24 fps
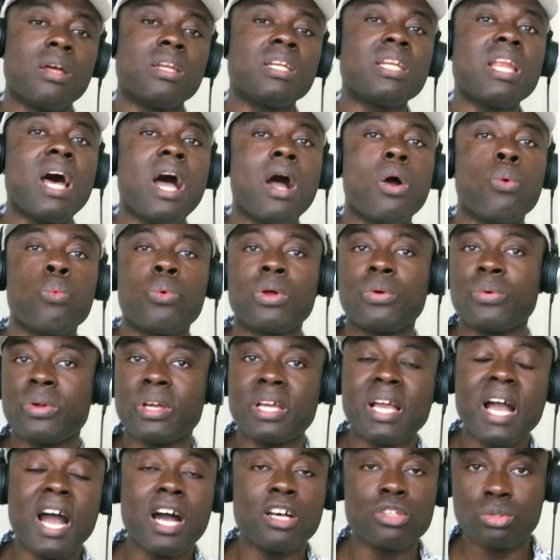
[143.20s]
Now, with
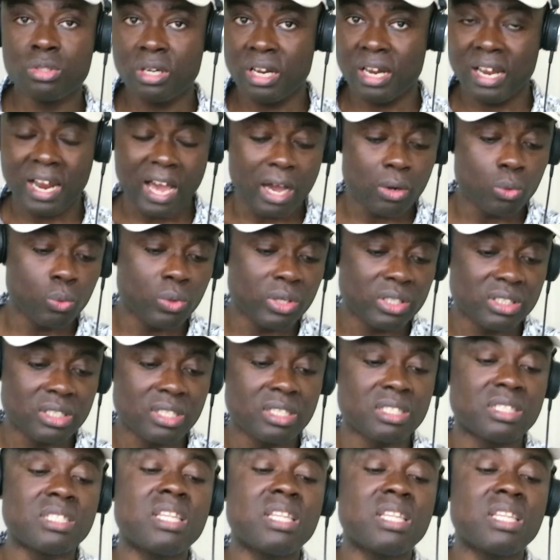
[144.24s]
regards to the languages,